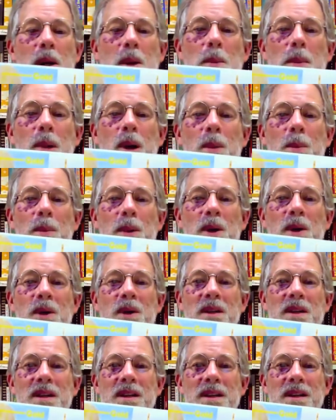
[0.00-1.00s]

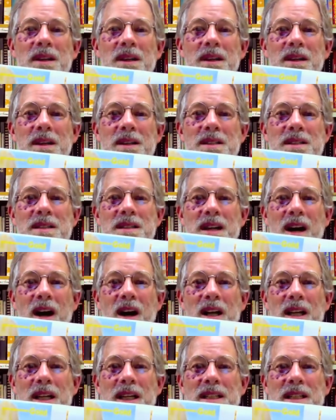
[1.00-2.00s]
Purple,
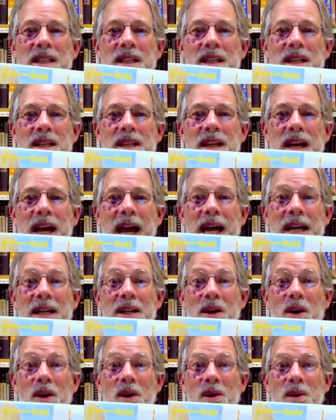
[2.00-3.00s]
scarlet, and
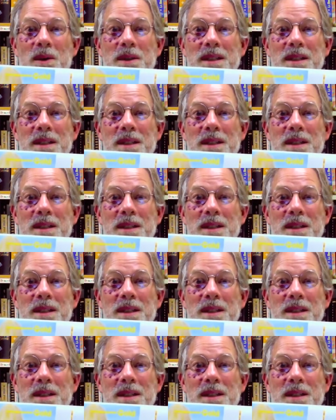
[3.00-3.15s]
gold.